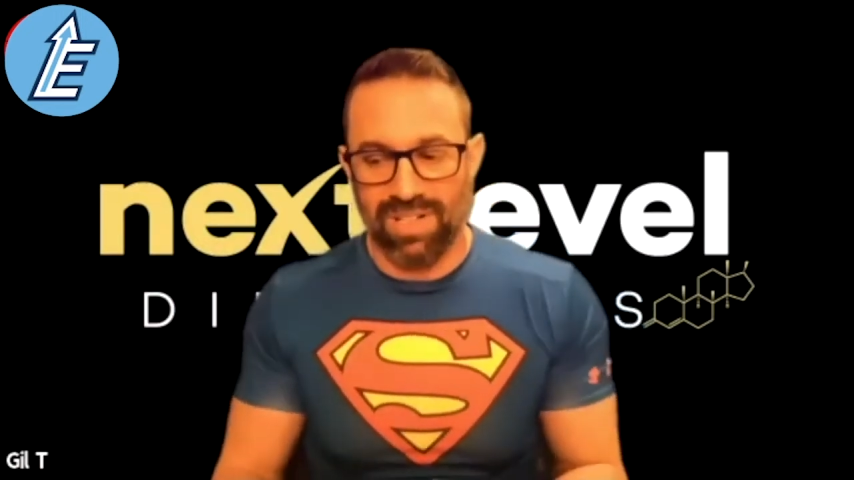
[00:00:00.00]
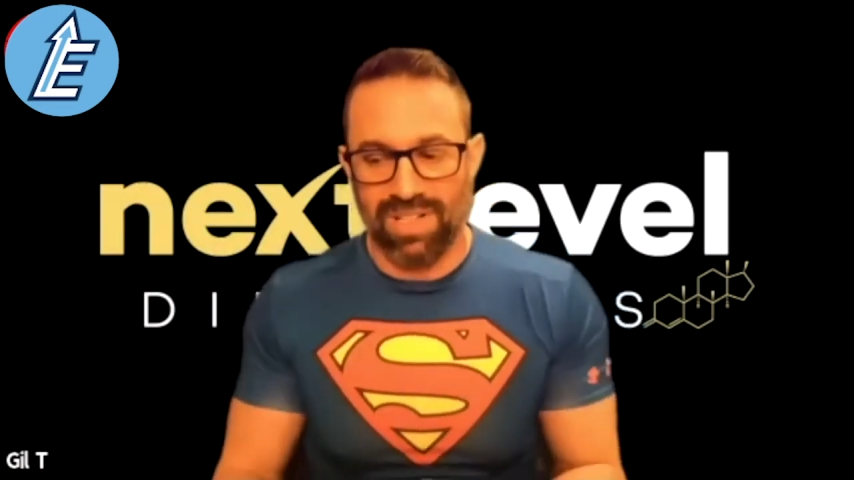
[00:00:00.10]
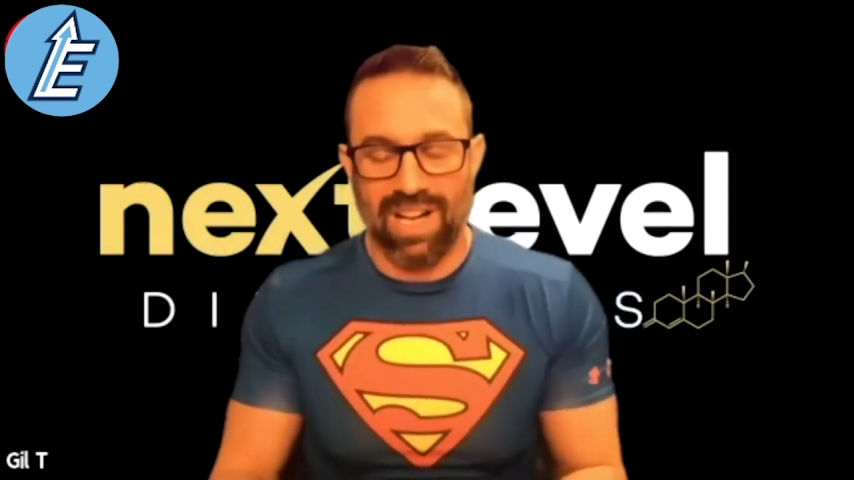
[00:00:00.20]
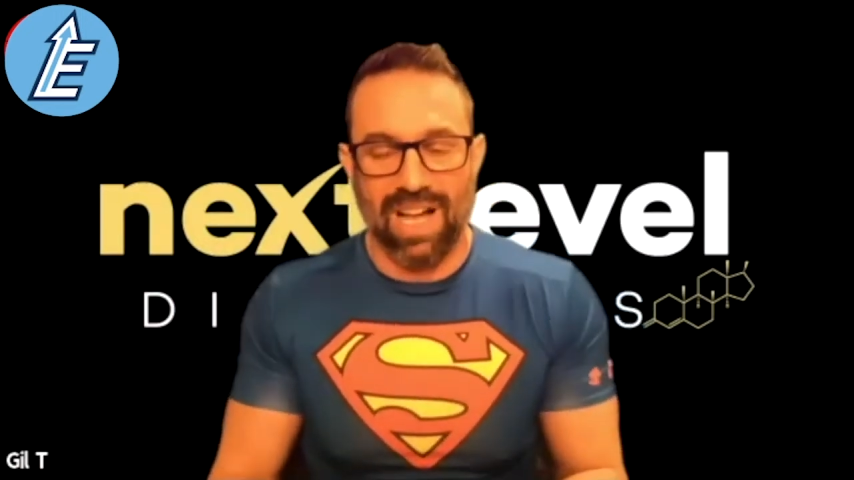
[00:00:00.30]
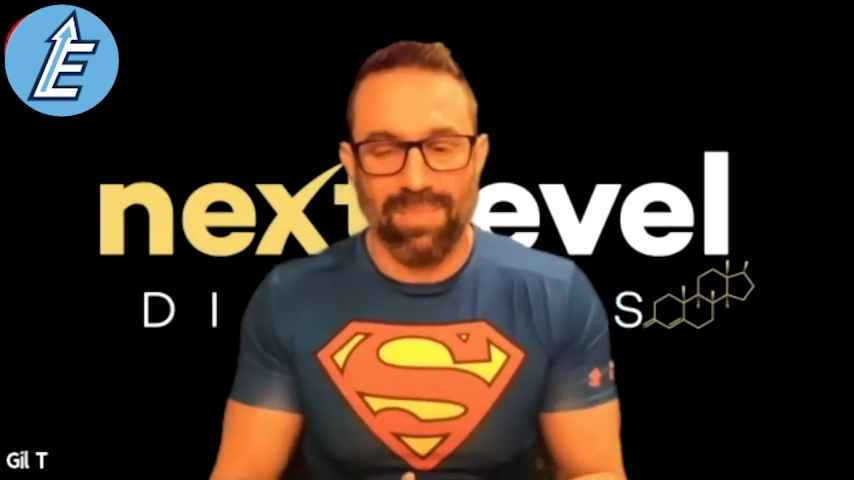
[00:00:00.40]

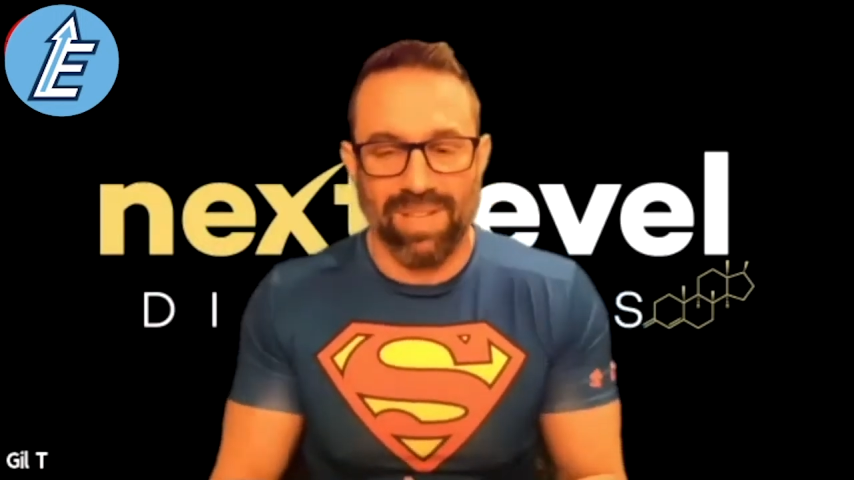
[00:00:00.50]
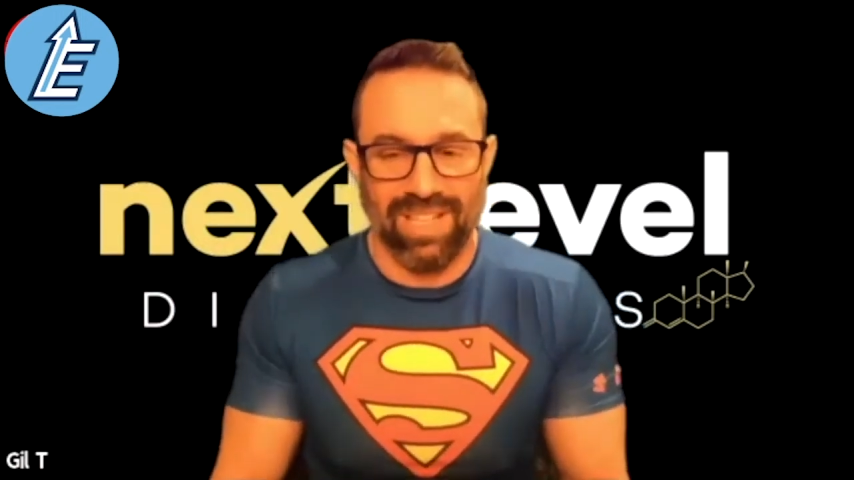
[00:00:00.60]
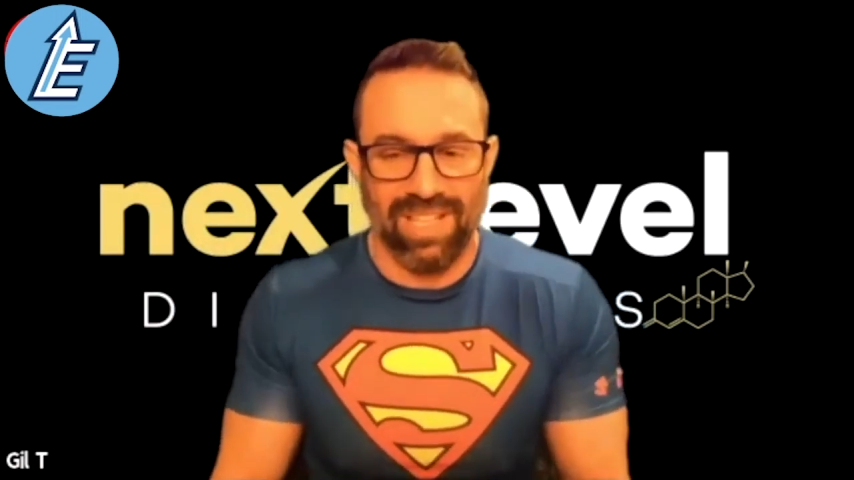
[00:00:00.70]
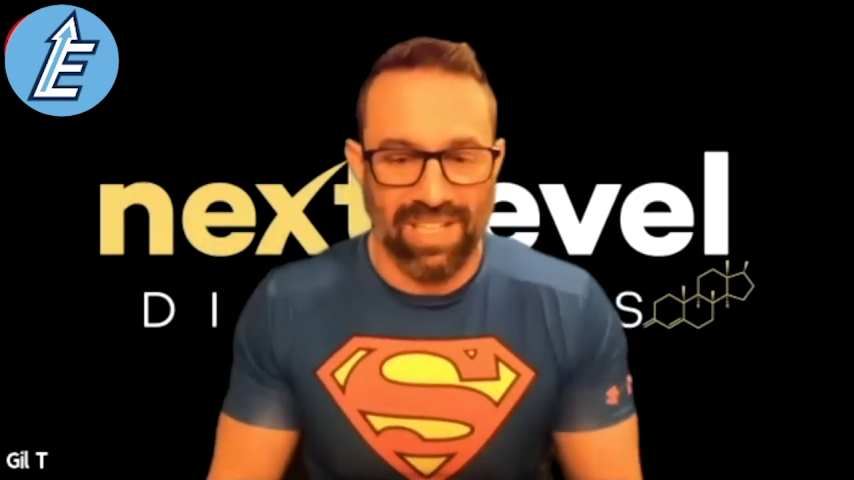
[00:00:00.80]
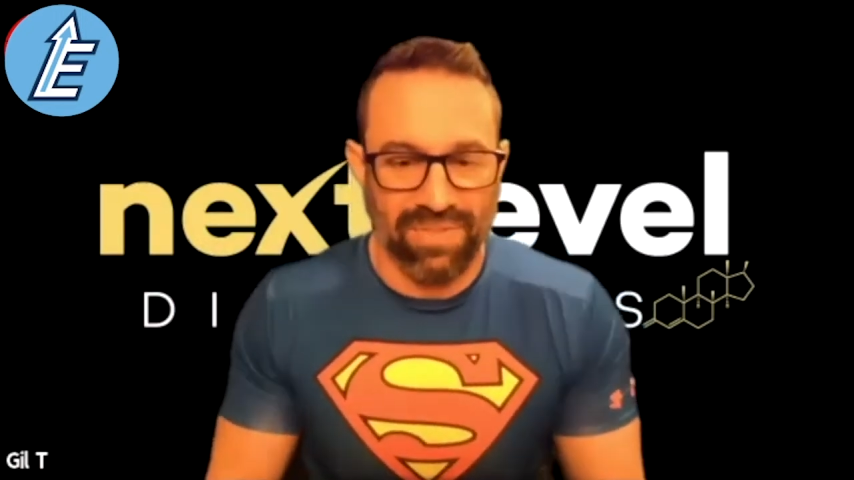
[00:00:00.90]

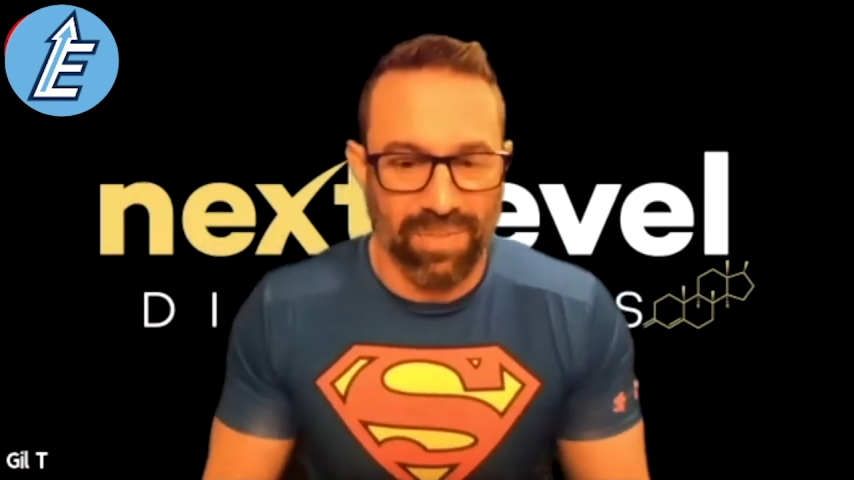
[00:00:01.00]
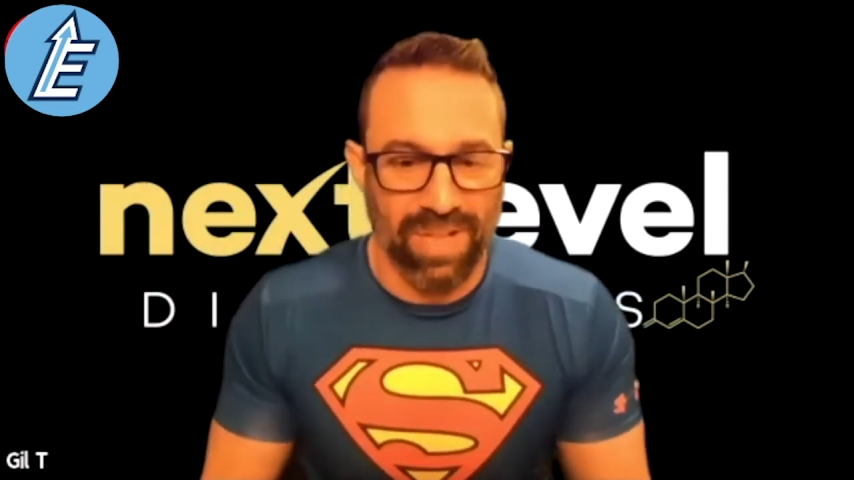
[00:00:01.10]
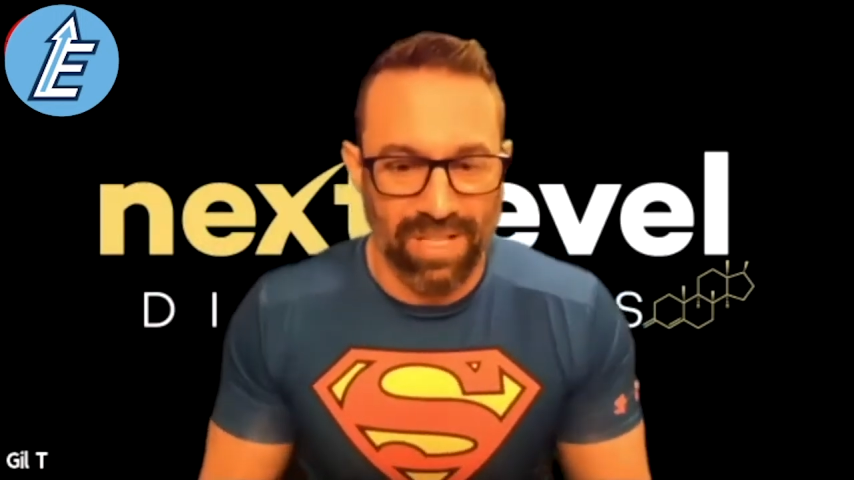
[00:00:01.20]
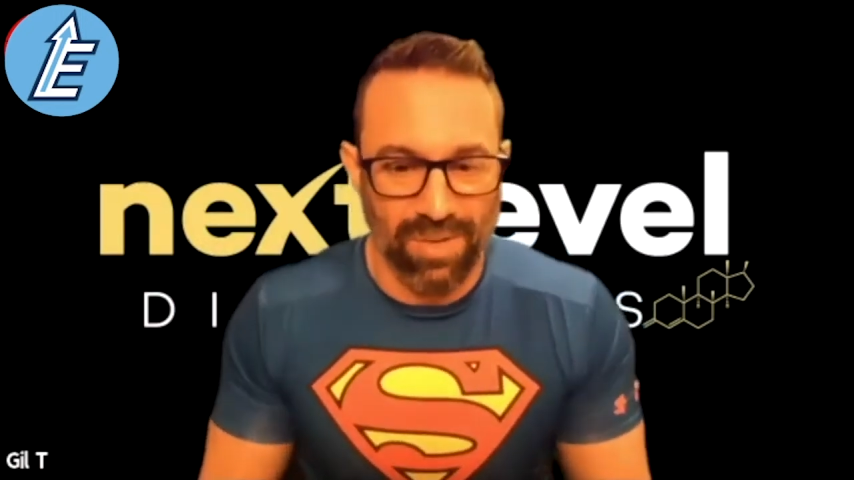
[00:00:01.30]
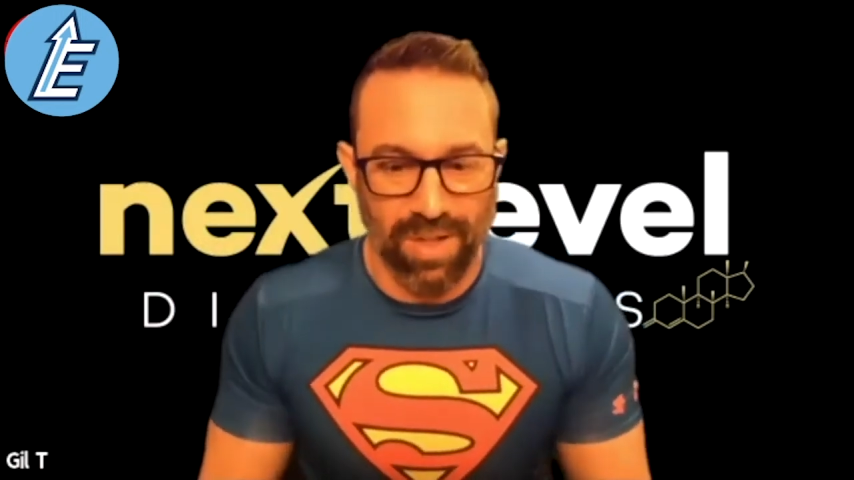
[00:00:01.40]
commonly
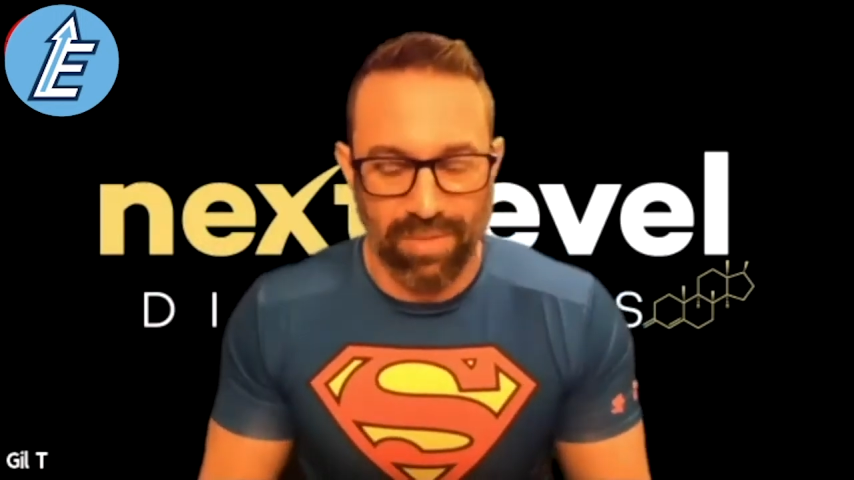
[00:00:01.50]
familiar with,